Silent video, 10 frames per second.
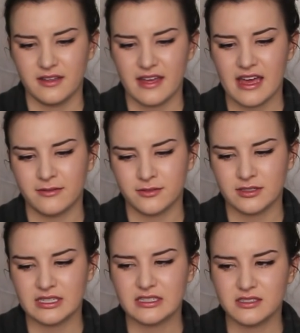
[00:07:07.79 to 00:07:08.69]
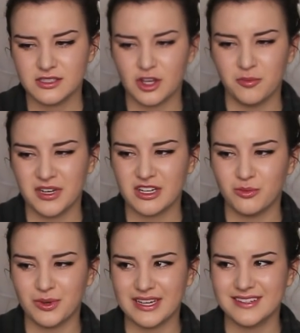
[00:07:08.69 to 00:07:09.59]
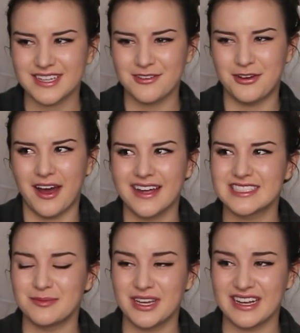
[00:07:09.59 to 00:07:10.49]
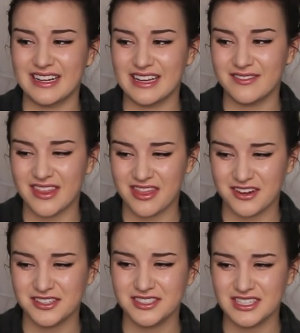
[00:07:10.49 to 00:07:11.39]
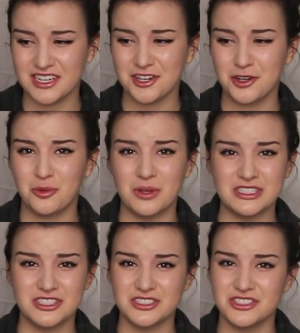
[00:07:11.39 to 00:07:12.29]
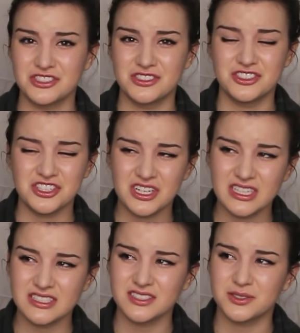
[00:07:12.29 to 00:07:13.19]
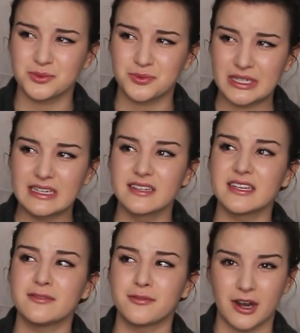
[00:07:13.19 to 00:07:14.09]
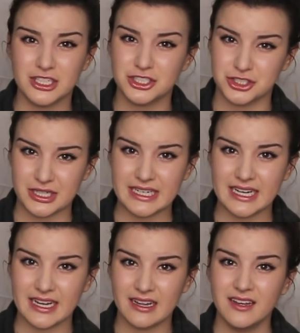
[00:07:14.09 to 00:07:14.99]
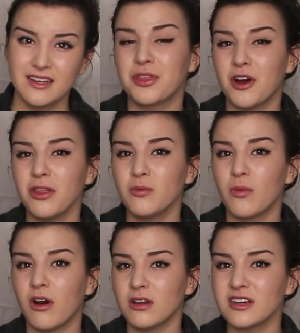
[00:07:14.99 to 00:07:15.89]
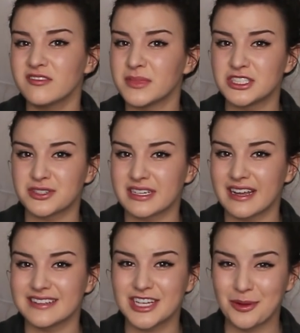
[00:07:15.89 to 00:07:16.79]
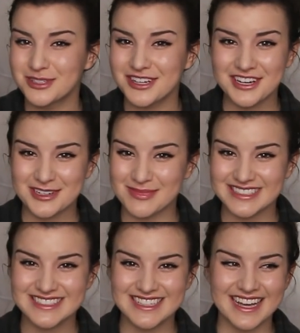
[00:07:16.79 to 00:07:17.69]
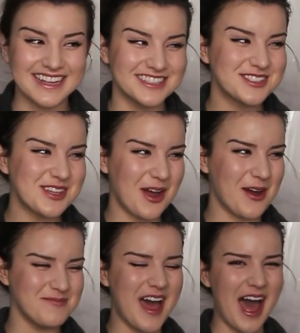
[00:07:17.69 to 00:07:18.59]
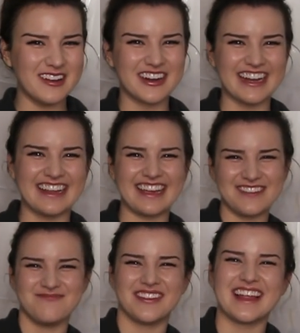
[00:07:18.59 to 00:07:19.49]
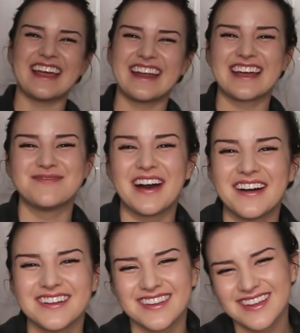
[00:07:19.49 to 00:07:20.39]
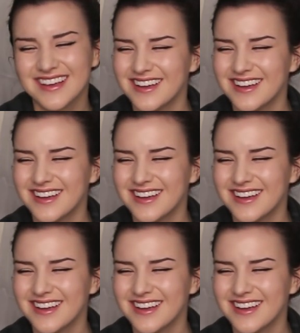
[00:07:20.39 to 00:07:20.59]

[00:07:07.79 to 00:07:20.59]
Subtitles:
every so many weeks I find I'm getting even thirstier, which is just really frustrating. With all the water I've been drinking, it's helped clear up my skin, so I'm not really complaining about,